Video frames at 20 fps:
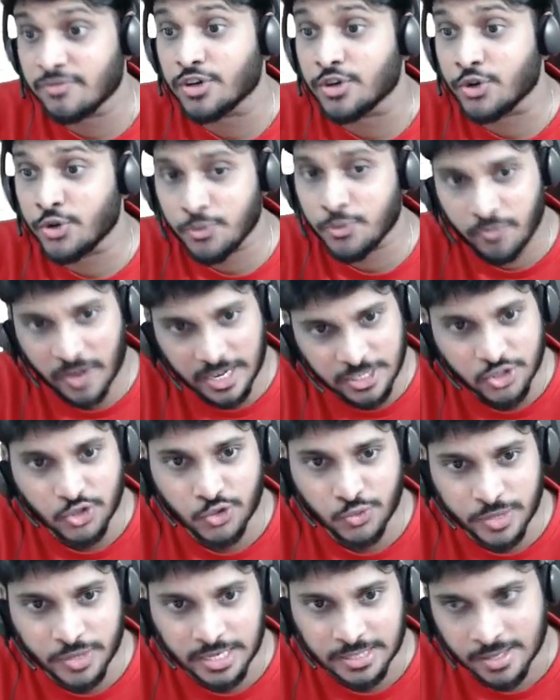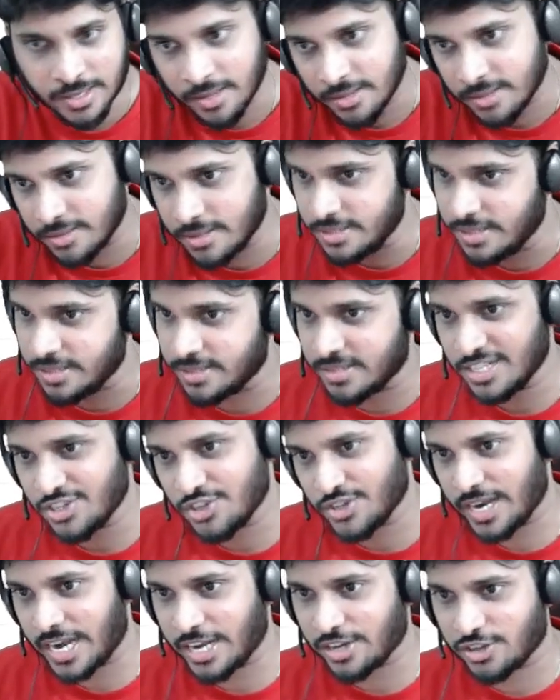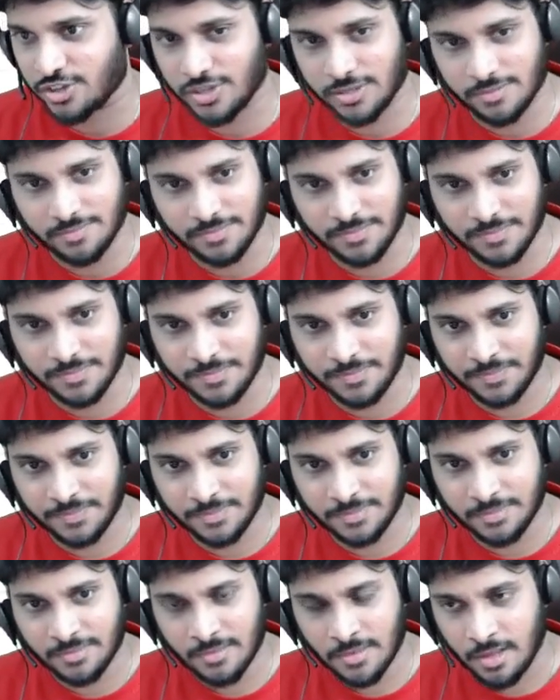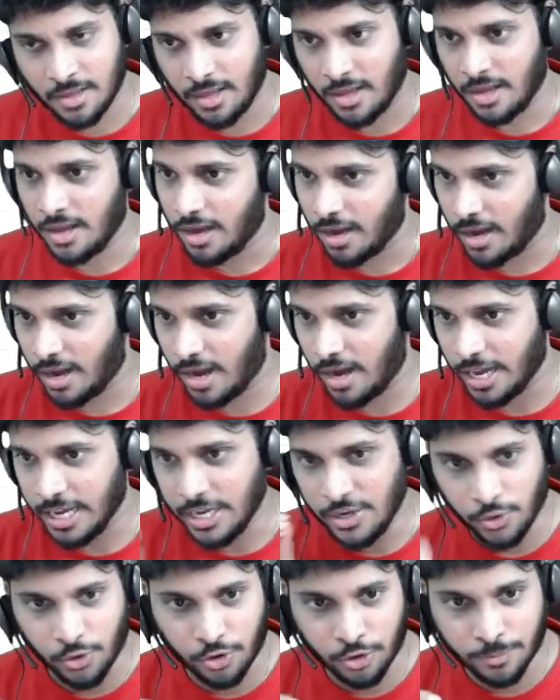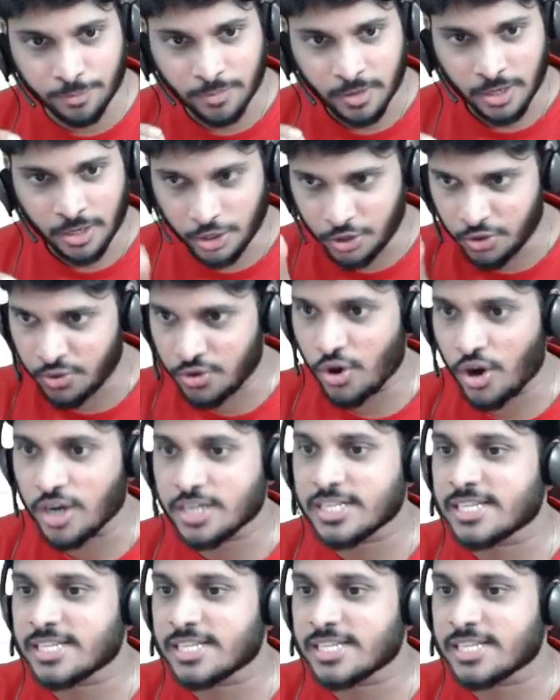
for group 1 students, this is the strategy. I hope you got